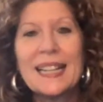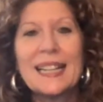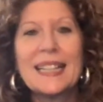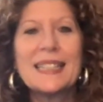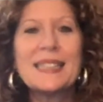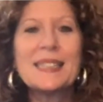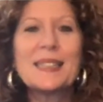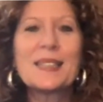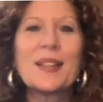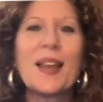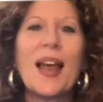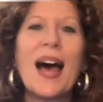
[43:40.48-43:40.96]

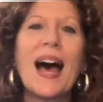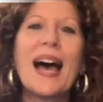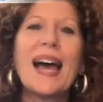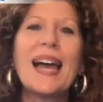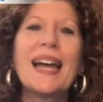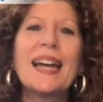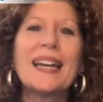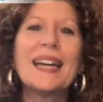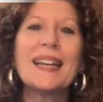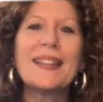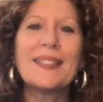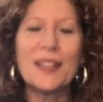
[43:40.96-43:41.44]
this
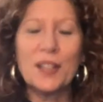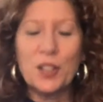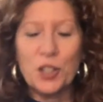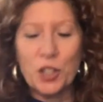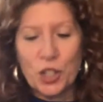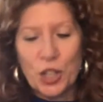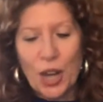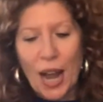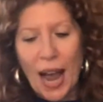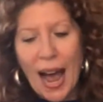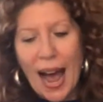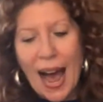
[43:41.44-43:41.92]
light that
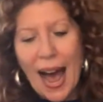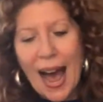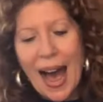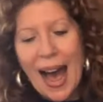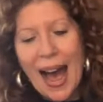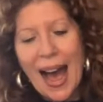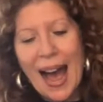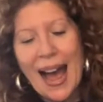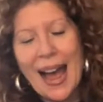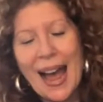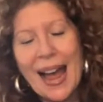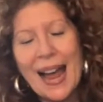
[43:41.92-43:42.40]

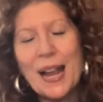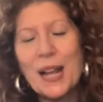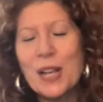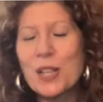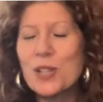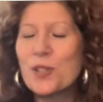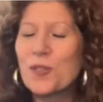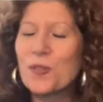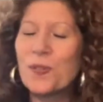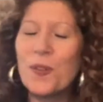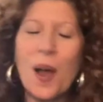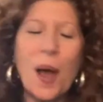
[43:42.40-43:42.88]

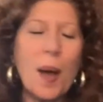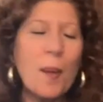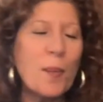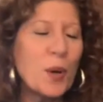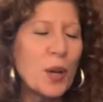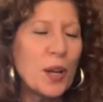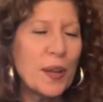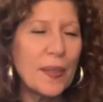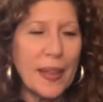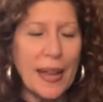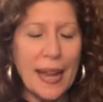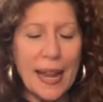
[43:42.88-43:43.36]
shines from
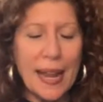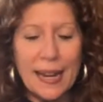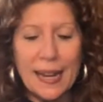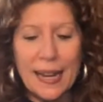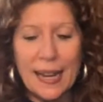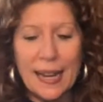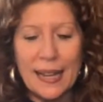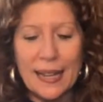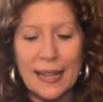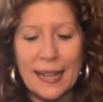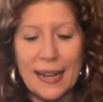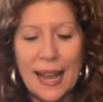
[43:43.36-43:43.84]

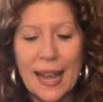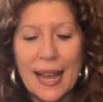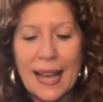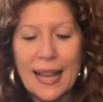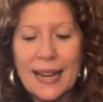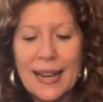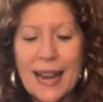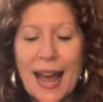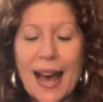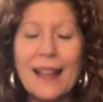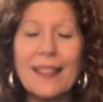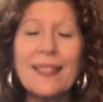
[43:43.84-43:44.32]
within.
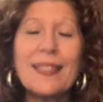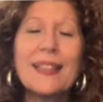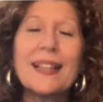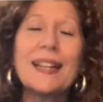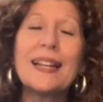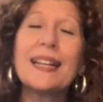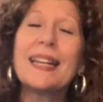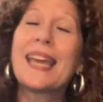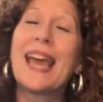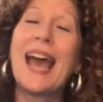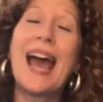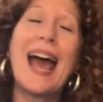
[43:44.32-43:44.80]

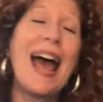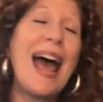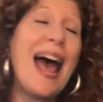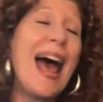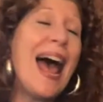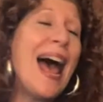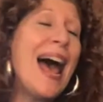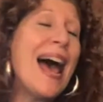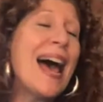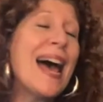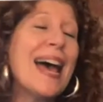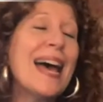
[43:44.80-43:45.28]
Nothing
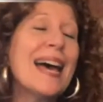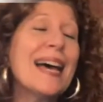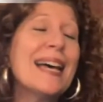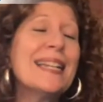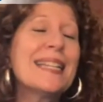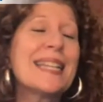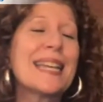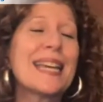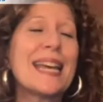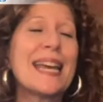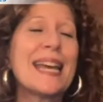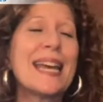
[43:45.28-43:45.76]

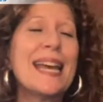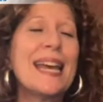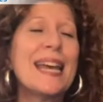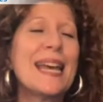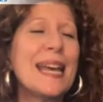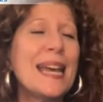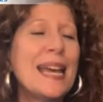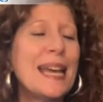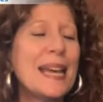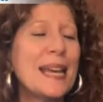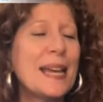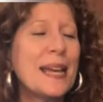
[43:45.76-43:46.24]
can
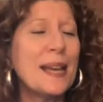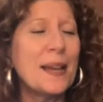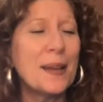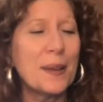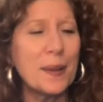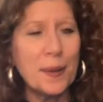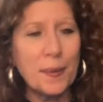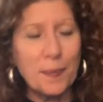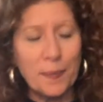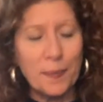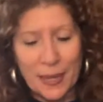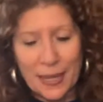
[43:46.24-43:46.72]

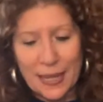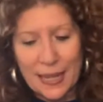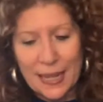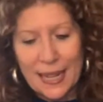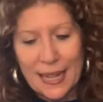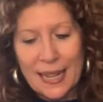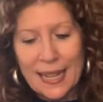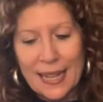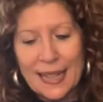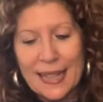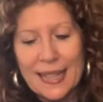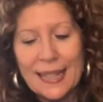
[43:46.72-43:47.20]
dim
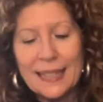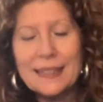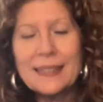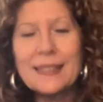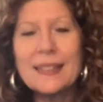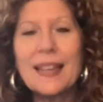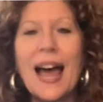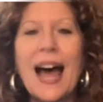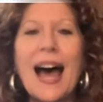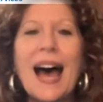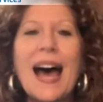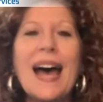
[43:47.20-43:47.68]

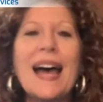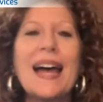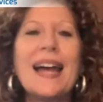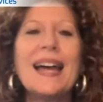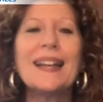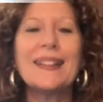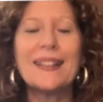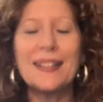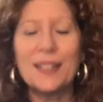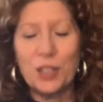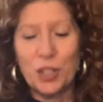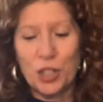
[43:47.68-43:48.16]
this
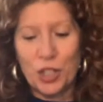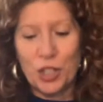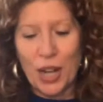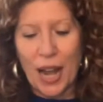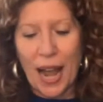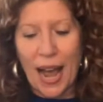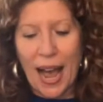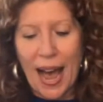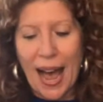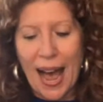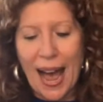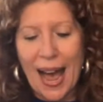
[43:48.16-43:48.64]
light that
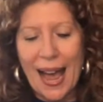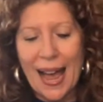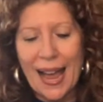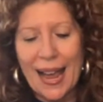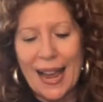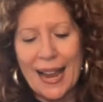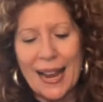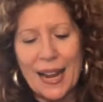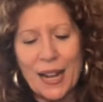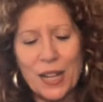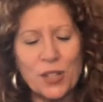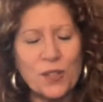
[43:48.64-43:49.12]

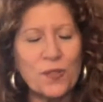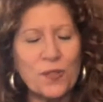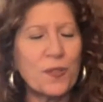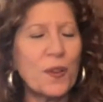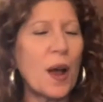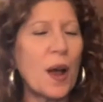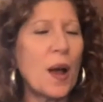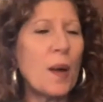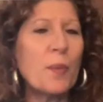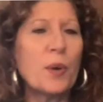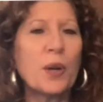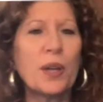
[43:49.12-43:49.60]
shines
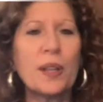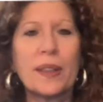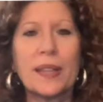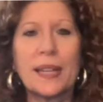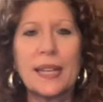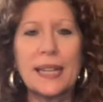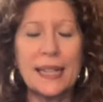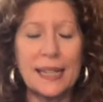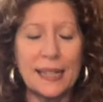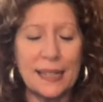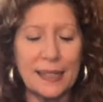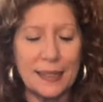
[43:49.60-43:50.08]
from
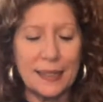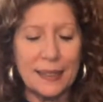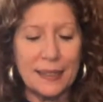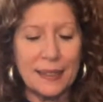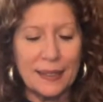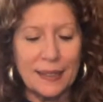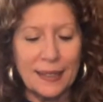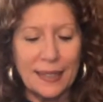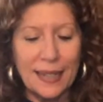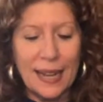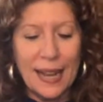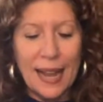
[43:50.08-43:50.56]

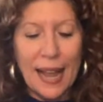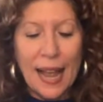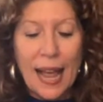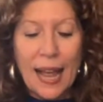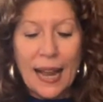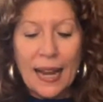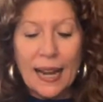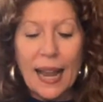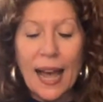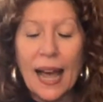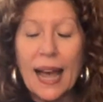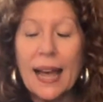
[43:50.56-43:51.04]
within.
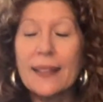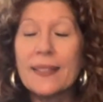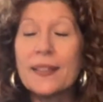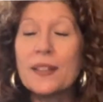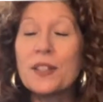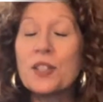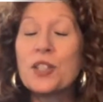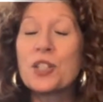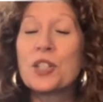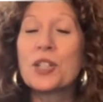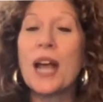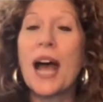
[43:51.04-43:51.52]
Light
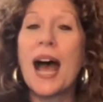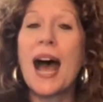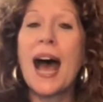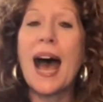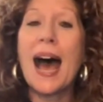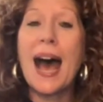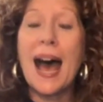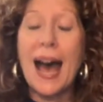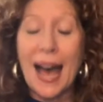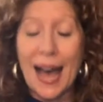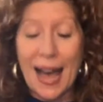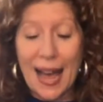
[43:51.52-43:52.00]
that
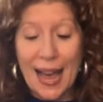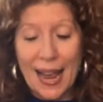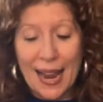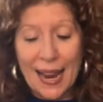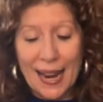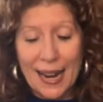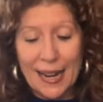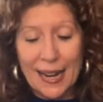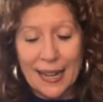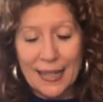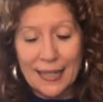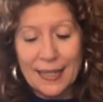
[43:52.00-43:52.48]

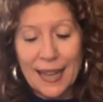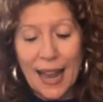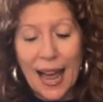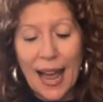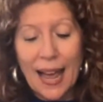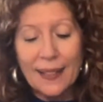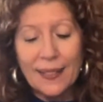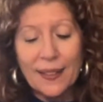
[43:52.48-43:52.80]
shines